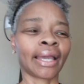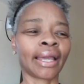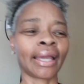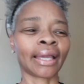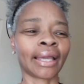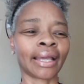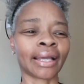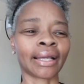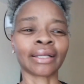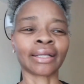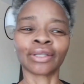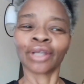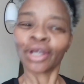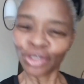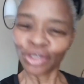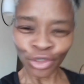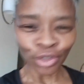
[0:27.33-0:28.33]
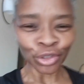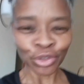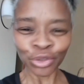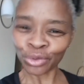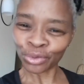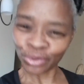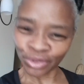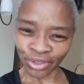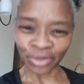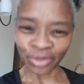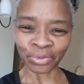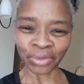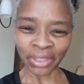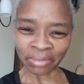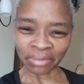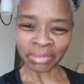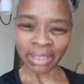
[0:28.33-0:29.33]
and your shoes are
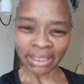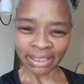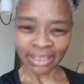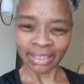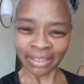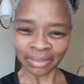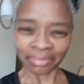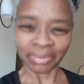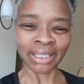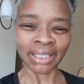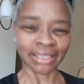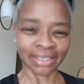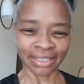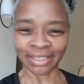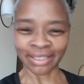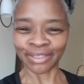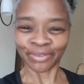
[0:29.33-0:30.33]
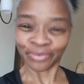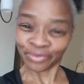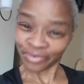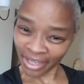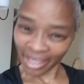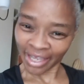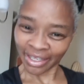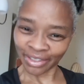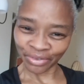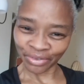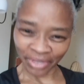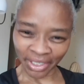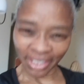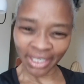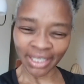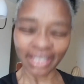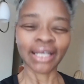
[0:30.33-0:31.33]
going to get messed up. That's just a fact,
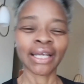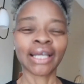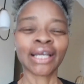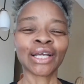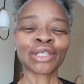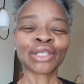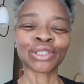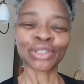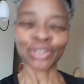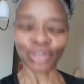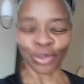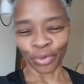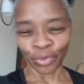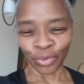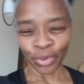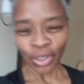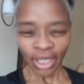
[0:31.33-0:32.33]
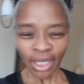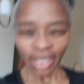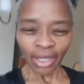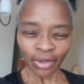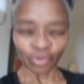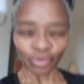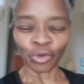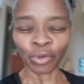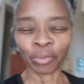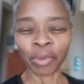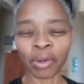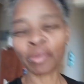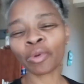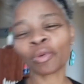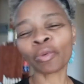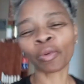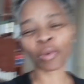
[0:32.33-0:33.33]
right? So,
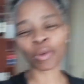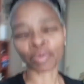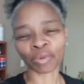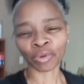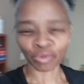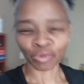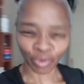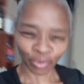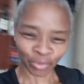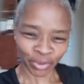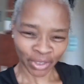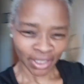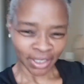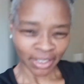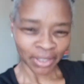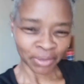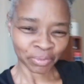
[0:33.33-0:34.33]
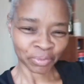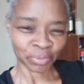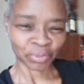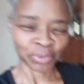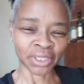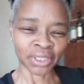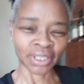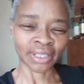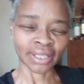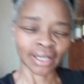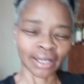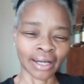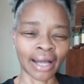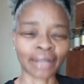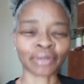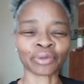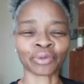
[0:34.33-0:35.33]
remember when we were growing up,
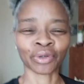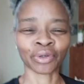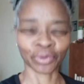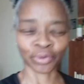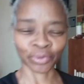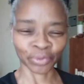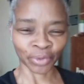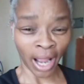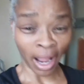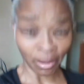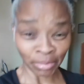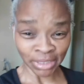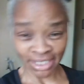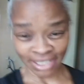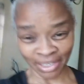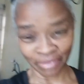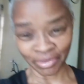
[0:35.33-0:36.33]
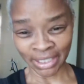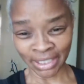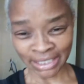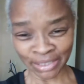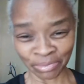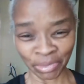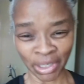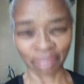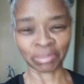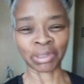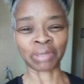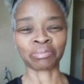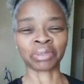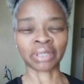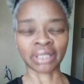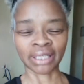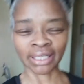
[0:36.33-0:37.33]
I don't know, I'm a 70s baby,
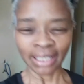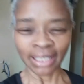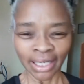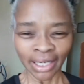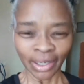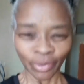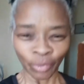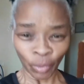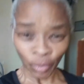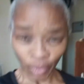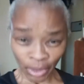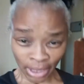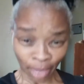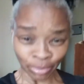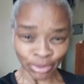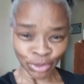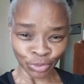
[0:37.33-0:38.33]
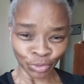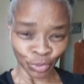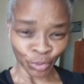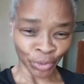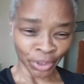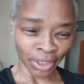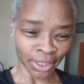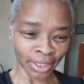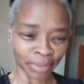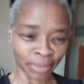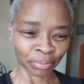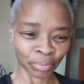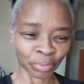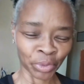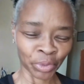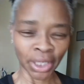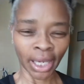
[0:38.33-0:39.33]
but when I was growing
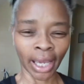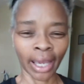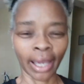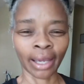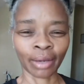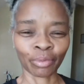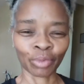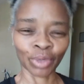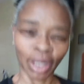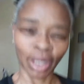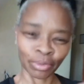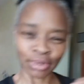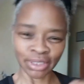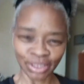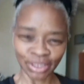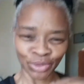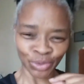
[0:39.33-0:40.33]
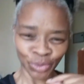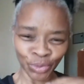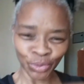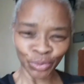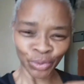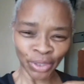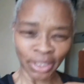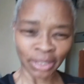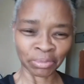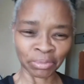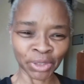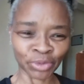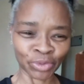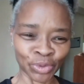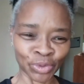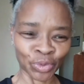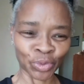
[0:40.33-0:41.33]
up, when I was in school,
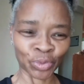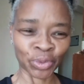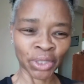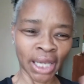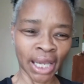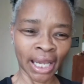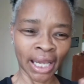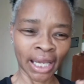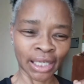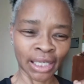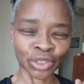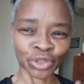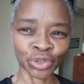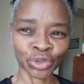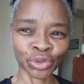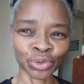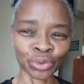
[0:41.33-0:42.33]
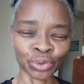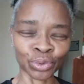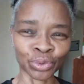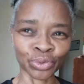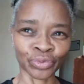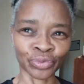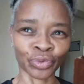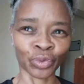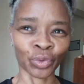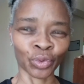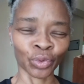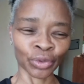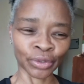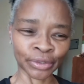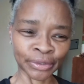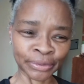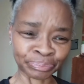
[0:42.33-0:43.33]
elementary school, we had shoes
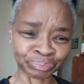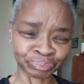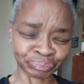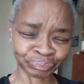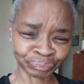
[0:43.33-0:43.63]
for